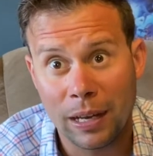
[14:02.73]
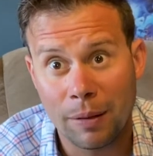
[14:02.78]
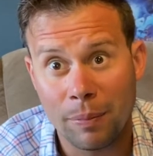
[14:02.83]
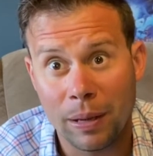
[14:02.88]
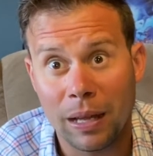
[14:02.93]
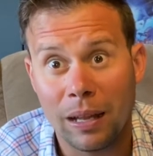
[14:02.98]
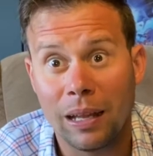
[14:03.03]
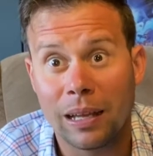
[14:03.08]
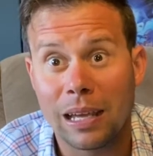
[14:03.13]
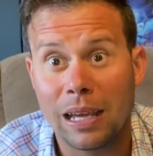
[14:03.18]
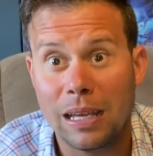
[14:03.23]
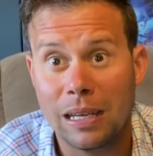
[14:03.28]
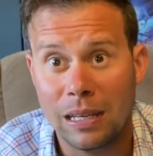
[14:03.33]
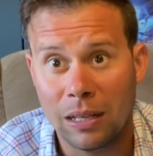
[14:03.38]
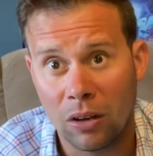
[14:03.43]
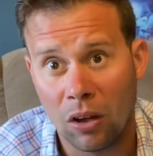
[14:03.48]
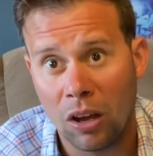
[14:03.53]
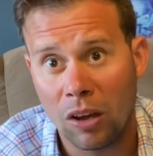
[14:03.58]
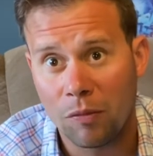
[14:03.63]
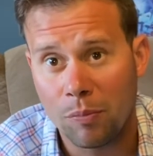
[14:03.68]
about like a
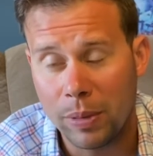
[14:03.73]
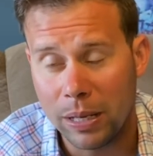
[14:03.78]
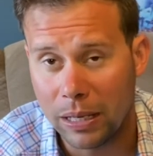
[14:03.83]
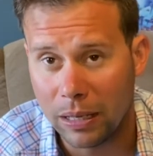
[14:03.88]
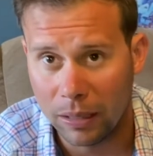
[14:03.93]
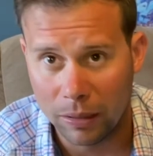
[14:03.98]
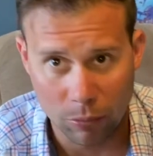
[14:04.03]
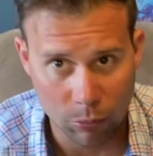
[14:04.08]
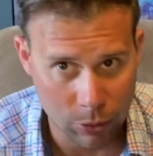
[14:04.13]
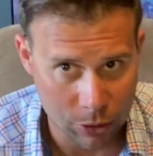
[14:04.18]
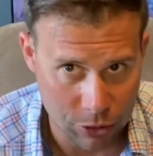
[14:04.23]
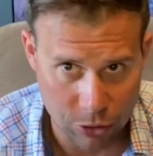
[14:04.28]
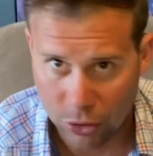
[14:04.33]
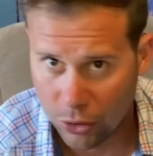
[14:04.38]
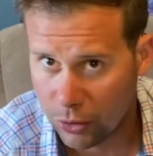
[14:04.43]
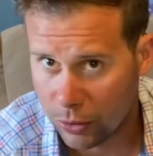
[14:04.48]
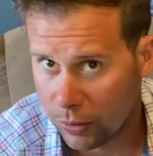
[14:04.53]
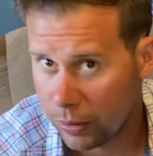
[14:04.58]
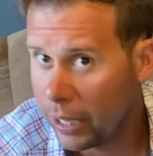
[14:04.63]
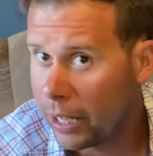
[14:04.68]
get off me gun,
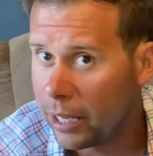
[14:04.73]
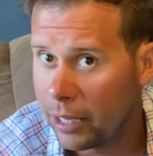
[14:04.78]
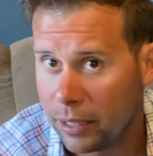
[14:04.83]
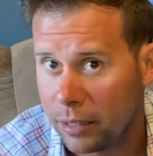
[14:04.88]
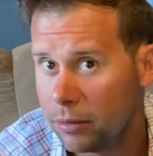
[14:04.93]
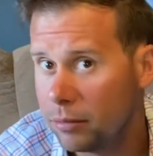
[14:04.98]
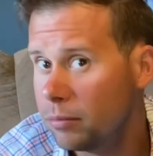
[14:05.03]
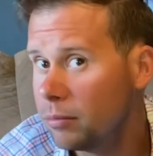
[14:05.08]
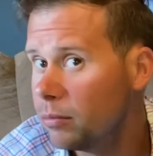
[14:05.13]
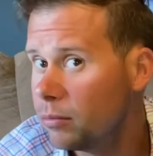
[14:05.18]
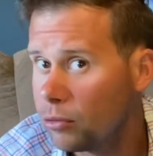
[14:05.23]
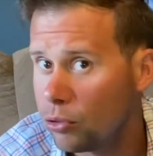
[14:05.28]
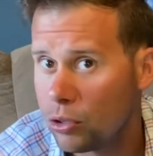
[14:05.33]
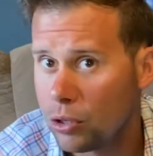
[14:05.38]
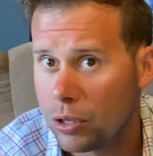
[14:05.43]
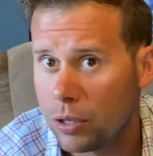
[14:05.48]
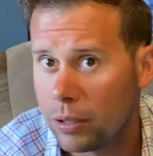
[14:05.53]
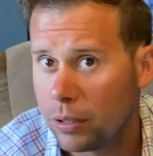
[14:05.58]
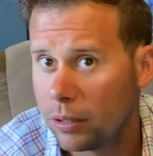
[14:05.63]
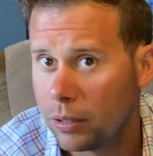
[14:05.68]
which a
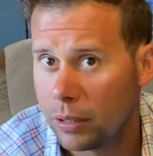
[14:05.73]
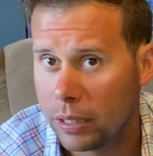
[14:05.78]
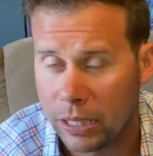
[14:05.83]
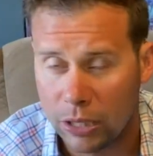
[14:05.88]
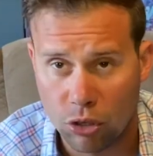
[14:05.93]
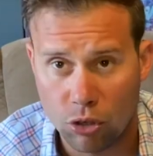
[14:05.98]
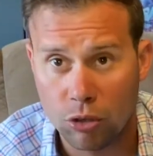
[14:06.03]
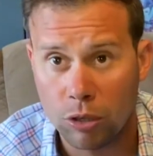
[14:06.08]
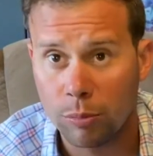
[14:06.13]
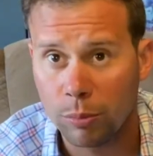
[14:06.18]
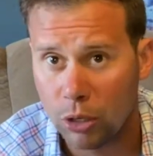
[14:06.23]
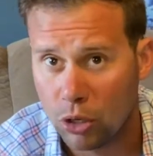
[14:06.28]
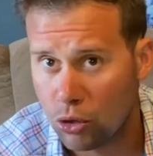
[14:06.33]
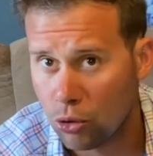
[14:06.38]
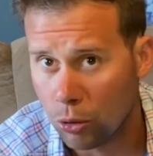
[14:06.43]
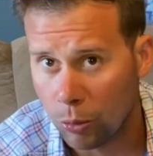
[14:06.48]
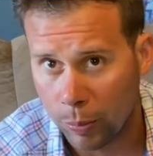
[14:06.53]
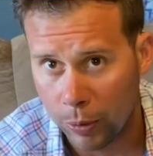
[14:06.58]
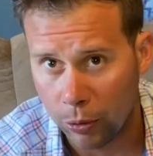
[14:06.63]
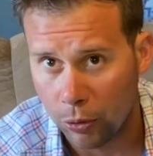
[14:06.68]
extremely
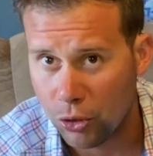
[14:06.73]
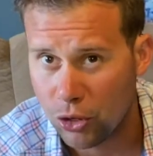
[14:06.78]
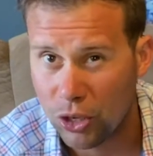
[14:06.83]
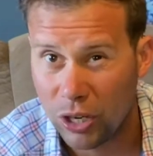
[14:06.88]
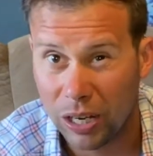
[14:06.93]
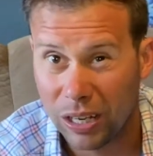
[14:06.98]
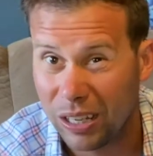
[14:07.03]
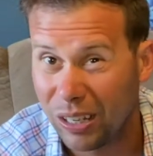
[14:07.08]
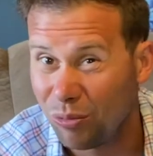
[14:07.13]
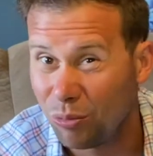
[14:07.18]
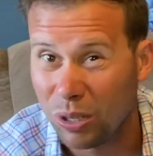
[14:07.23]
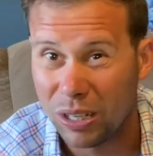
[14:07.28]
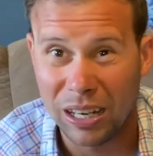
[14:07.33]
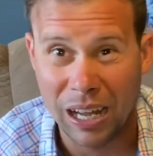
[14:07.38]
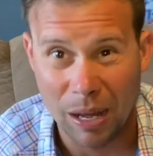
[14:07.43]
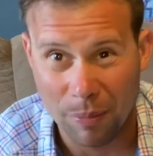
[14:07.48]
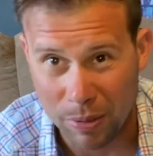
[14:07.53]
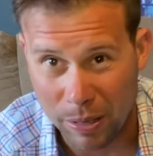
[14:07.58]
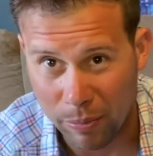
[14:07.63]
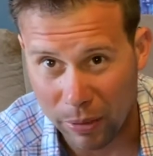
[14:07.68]
short barrel shotgun would
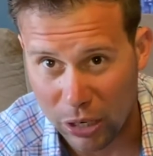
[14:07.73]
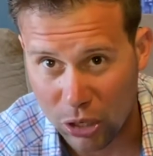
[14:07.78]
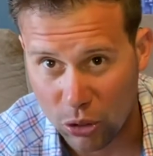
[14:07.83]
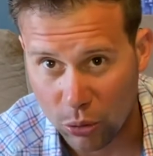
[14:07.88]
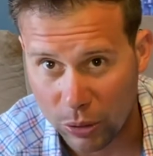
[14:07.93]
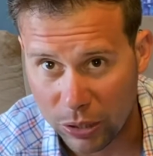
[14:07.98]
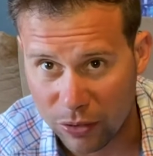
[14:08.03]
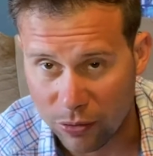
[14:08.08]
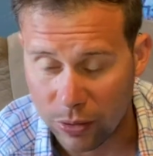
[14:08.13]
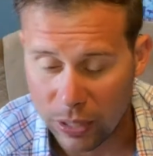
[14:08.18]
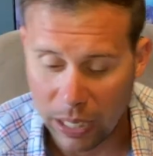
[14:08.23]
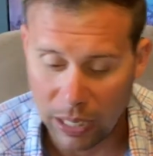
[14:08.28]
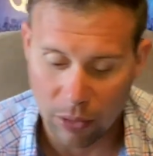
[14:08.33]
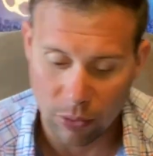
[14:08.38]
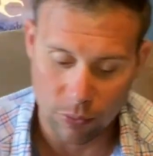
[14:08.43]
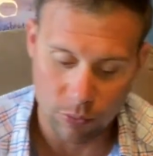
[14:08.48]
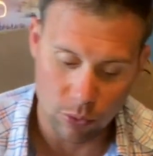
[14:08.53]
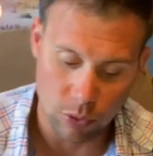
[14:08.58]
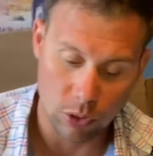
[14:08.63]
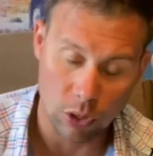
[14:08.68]
not be my choice for that
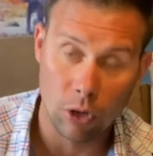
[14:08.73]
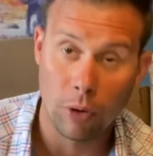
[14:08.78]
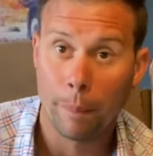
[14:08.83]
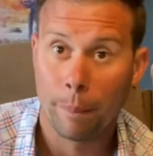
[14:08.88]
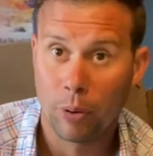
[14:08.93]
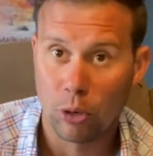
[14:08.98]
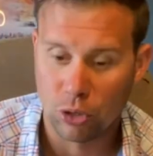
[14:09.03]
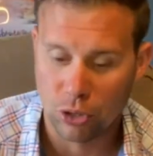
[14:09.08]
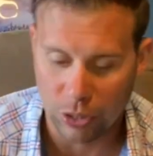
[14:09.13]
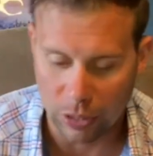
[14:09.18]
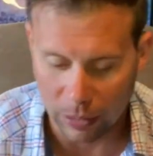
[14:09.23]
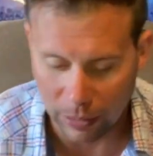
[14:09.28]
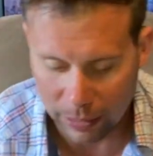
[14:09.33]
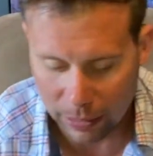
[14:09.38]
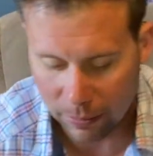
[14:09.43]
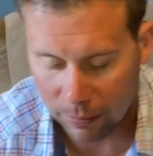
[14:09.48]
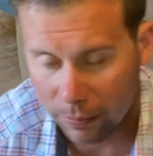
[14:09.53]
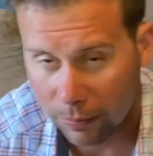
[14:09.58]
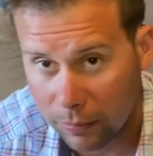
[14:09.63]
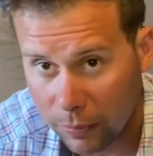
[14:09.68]
overall. Personally,
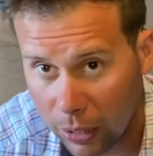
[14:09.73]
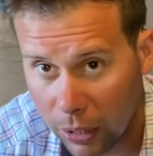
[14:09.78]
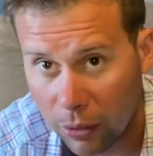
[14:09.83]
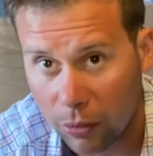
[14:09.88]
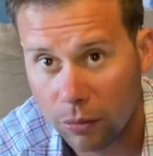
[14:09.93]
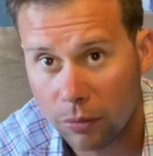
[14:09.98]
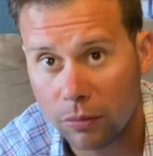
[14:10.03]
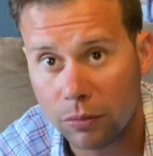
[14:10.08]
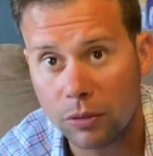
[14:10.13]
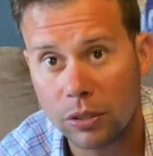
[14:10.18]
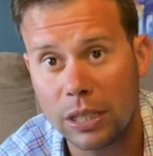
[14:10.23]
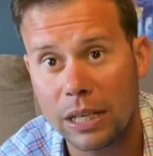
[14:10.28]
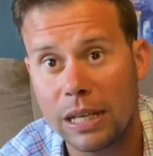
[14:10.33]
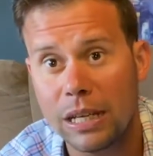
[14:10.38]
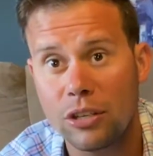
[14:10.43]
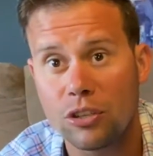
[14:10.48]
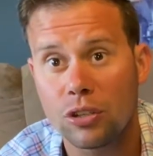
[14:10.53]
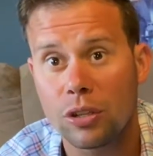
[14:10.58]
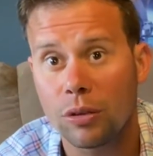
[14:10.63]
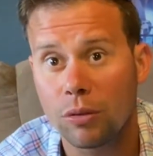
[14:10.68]
you know, to
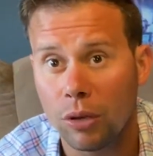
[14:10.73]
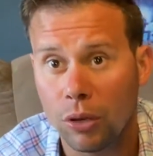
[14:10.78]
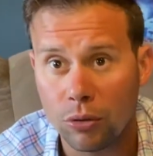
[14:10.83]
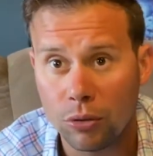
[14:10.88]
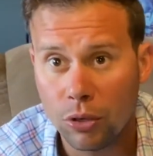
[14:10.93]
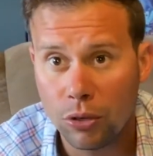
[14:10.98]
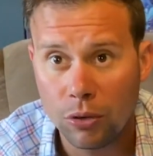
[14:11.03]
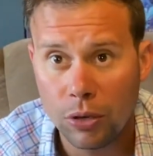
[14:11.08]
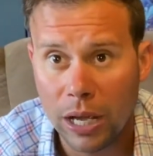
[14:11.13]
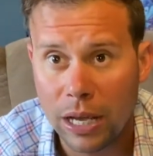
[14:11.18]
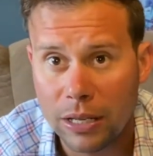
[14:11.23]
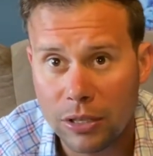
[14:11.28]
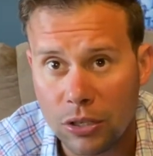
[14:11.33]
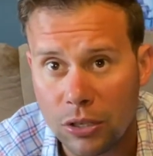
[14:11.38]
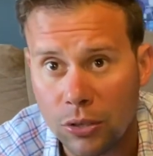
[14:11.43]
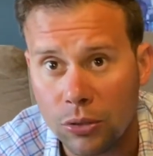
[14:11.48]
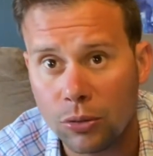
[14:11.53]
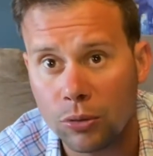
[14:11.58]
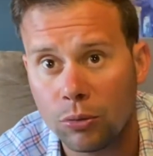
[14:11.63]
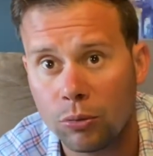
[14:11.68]
each their own. You guys
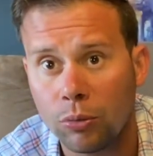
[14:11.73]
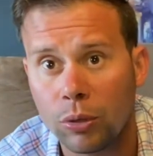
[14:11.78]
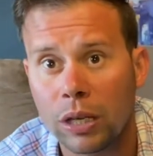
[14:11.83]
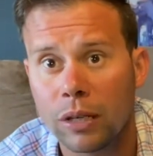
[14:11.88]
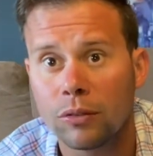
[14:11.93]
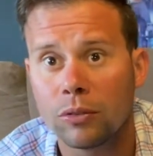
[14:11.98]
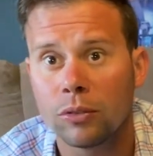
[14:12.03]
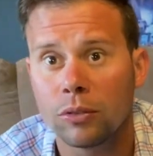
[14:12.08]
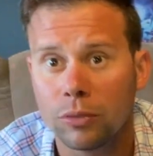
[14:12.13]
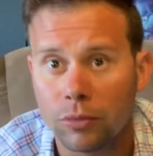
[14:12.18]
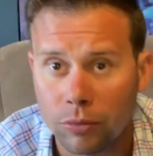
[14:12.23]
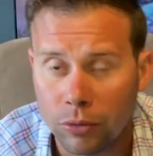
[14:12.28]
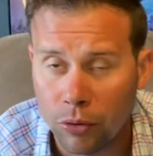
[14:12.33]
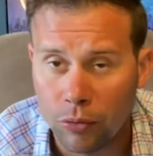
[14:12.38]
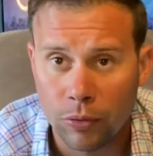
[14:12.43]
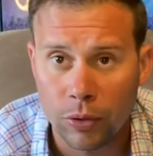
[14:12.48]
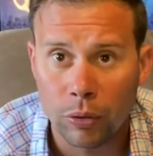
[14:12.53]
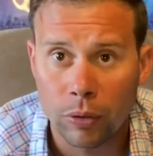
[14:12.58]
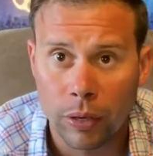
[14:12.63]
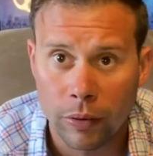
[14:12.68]
do whatever you
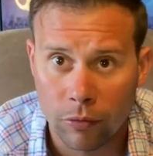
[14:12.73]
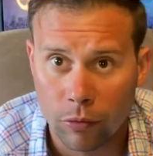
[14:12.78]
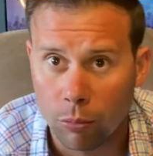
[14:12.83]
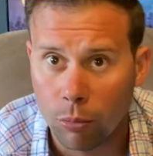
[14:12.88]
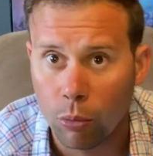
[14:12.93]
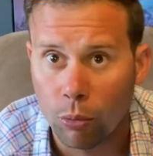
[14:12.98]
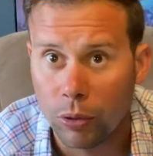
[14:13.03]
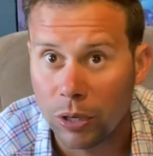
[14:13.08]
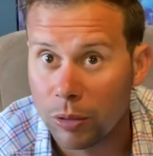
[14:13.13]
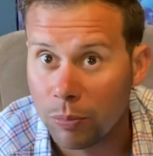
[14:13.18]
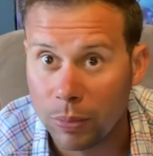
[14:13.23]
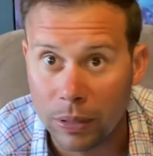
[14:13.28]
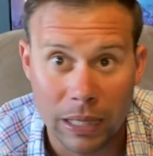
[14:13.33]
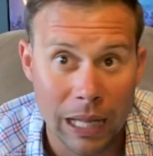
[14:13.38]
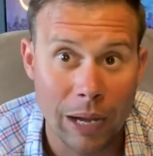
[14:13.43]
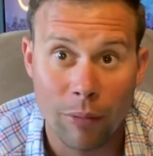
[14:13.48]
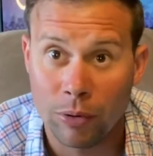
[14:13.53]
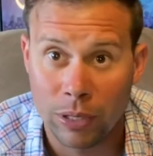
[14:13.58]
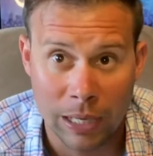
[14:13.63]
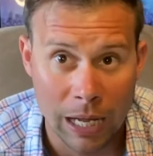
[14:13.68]
feel comfortable with, but
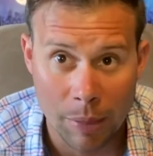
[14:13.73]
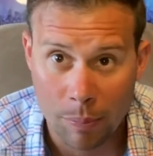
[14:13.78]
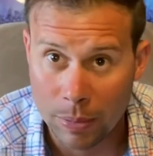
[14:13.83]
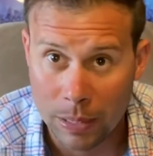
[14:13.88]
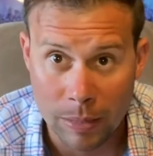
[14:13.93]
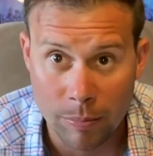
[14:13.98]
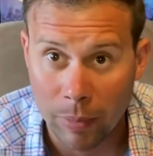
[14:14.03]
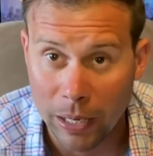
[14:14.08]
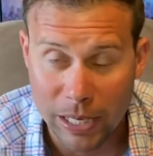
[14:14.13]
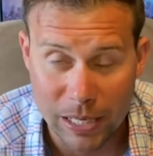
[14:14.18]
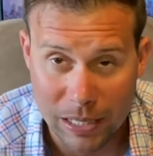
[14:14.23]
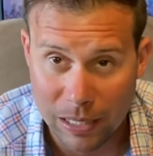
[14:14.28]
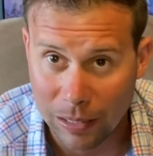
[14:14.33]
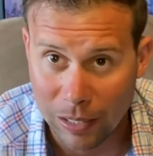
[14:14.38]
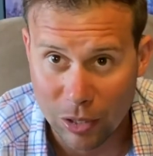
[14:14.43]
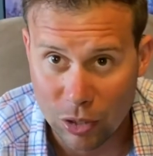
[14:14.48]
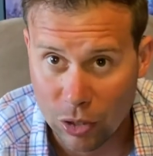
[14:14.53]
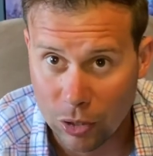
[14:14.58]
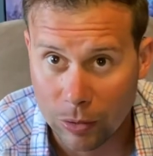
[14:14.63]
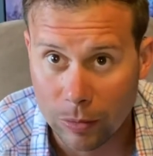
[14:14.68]
that would not be my
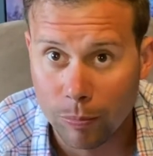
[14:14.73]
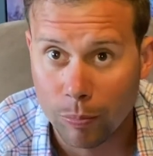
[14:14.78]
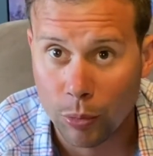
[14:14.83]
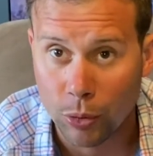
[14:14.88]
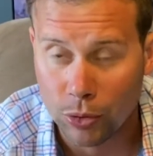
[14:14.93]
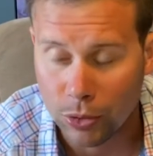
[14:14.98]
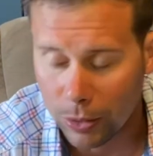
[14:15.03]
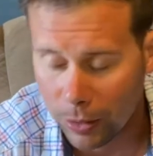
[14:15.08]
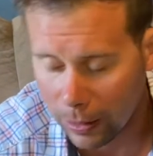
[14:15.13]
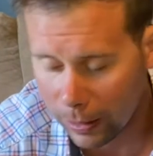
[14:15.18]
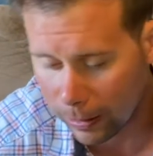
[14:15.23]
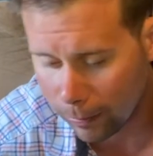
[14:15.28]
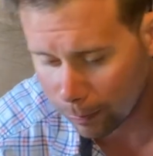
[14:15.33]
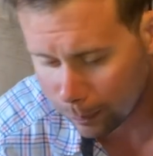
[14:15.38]
selection personally.